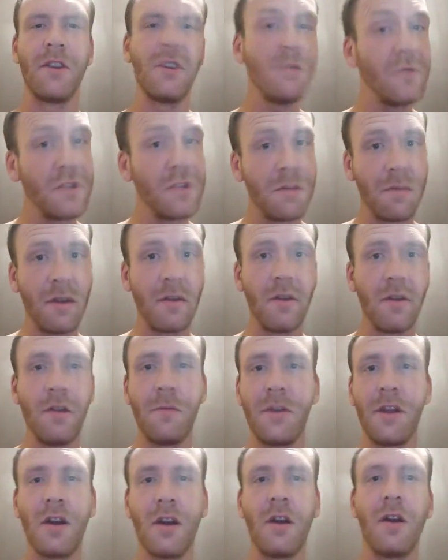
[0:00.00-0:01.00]
You used to be able
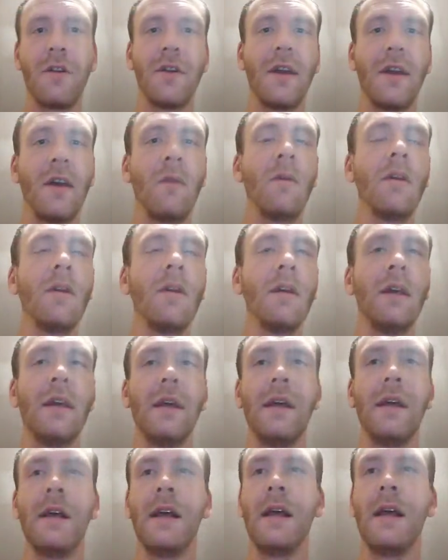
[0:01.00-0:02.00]
to, but you can't
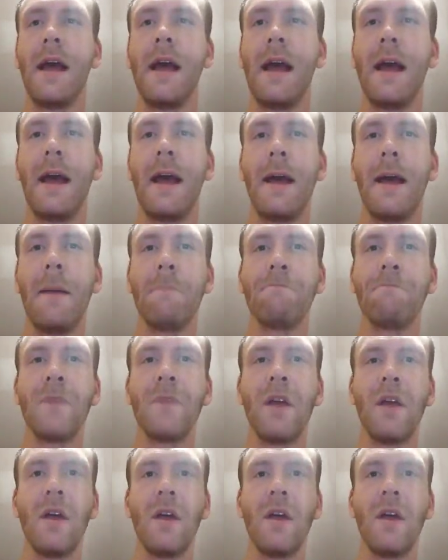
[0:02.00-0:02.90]
now.